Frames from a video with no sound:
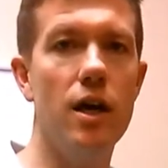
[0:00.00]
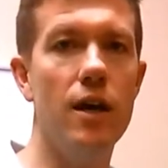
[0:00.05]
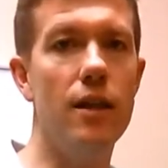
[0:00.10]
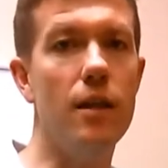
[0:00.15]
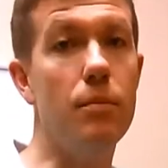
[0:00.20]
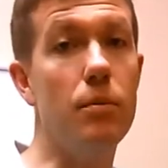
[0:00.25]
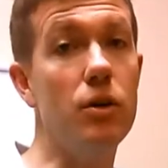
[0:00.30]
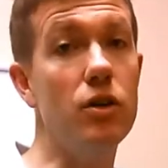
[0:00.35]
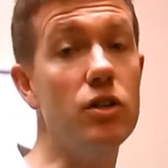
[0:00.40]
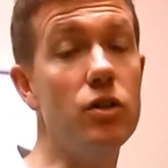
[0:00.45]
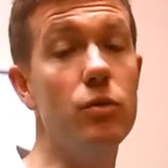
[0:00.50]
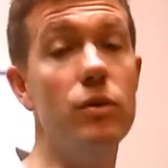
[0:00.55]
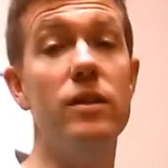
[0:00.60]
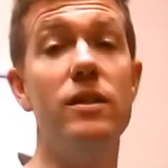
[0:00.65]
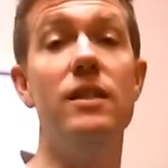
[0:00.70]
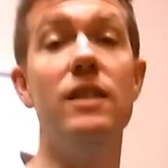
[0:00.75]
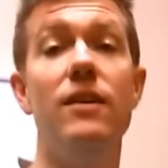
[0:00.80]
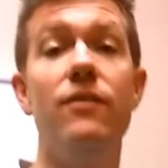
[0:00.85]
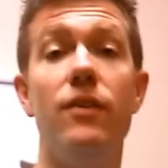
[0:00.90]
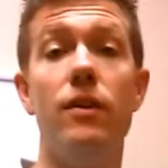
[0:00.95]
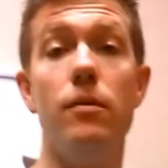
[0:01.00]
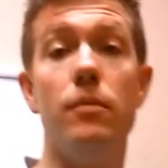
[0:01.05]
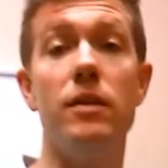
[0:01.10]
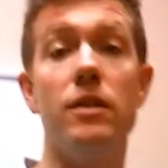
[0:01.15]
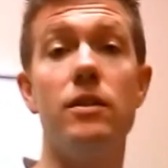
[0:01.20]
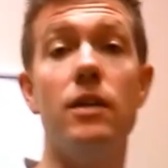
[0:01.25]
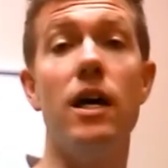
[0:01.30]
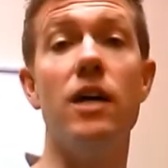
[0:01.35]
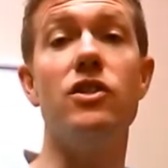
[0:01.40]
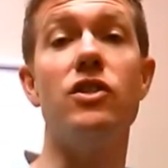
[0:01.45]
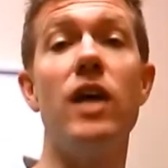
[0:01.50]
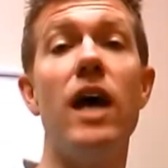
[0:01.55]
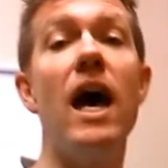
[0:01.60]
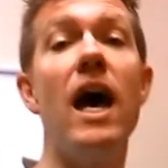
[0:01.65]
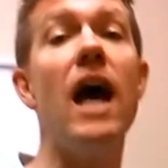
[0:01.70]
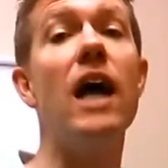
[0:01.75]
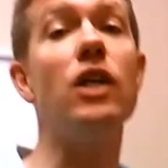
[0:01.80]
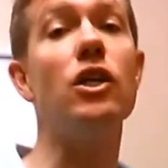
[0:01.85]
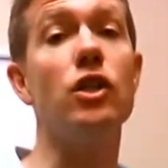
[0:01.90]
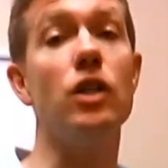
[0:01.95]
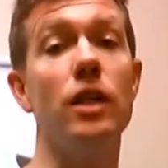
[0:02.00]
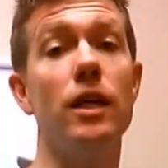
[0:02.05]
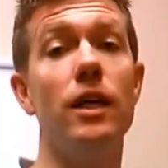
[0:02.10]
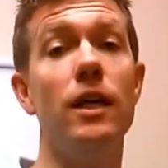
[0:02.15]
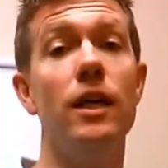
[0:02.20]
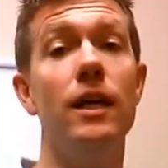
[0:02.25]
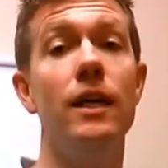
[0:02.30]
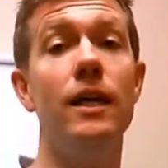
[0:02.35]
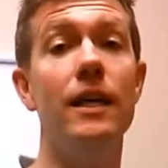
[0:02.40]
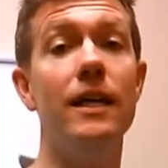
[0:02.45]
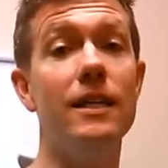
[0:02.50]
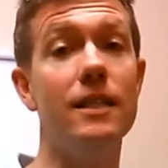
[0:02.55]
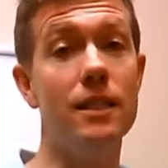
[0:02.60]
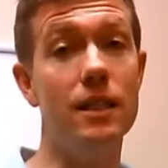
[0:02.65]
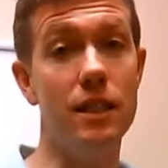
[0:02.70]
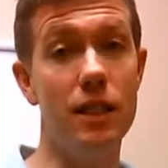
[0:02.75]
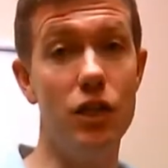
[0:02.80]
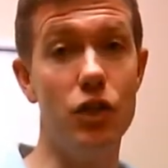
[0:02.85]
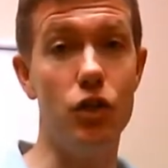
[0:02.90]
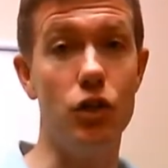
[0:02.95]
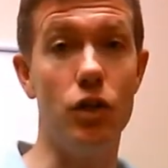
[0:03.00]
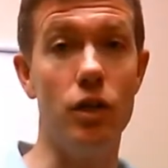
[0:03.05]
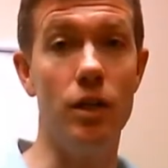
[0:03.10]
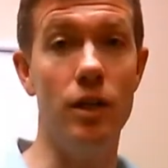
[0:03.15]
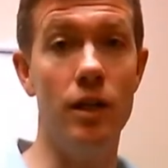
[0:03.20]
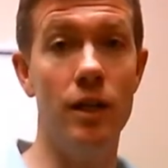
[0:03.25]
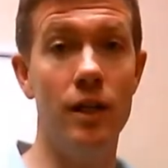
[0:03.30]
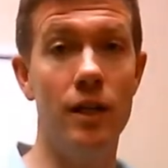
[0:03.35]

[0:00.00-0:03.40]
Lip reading: The person receiving the massage actually is the teacher.